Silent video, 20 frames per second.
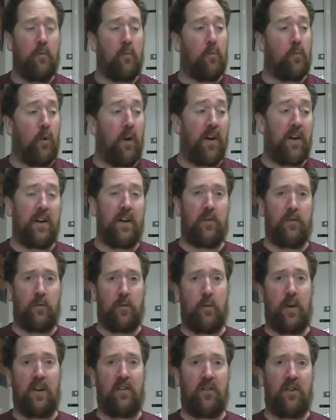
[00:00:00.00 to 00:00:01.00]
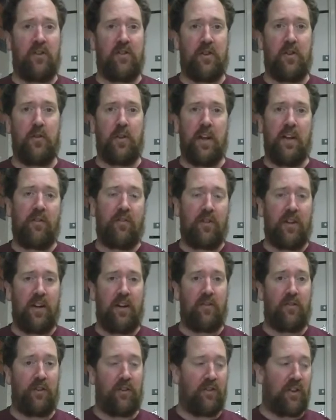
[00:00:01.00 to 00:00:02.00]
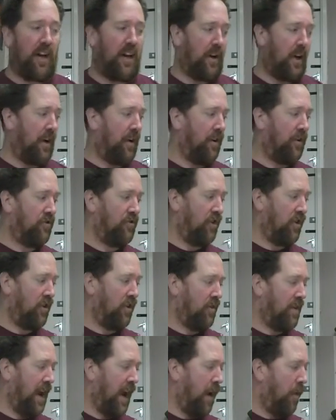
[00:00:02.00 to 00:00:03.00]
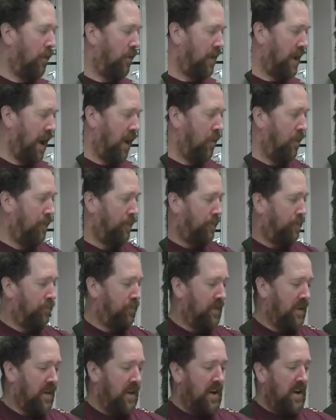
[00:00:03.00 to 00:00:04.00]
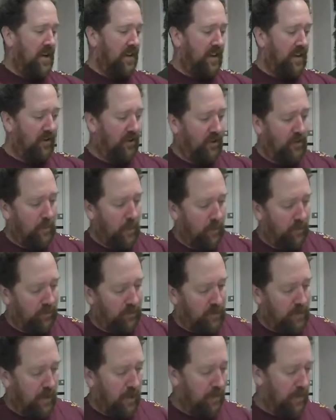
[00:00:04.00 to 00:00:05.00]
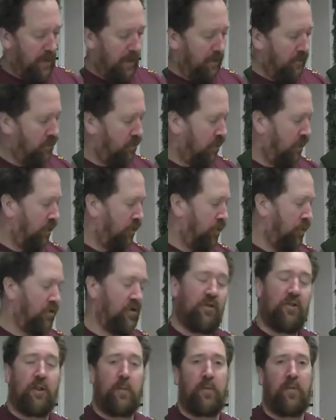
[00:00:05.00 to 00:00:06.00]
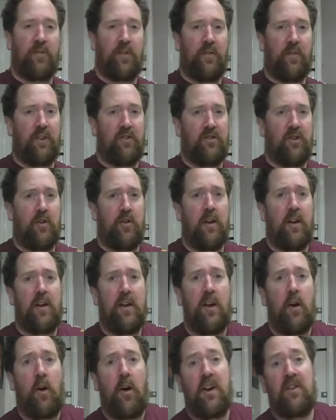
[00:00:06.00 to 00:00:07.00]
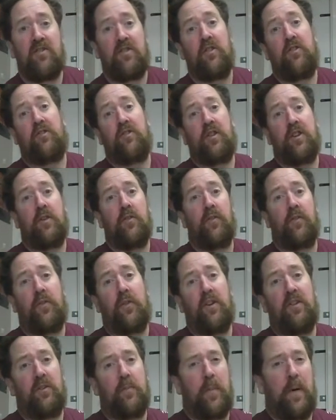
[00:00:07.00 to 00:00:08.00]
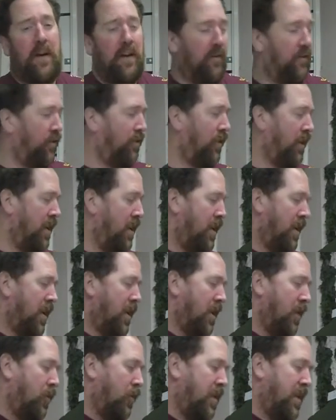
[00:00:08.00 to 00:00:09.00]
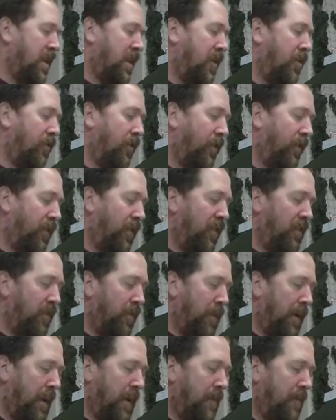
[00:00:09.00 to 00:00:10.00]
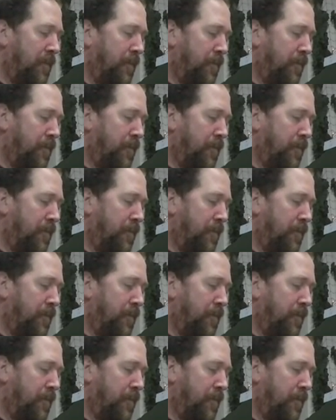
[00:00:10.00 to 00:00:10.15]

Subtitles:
One of the ways I do this is exactly how I'm going to show you now. Now, this is obviously my bait of choice, which is the Pacific tuna. Now, I choose to use freezer baits. When you use a freezer bait,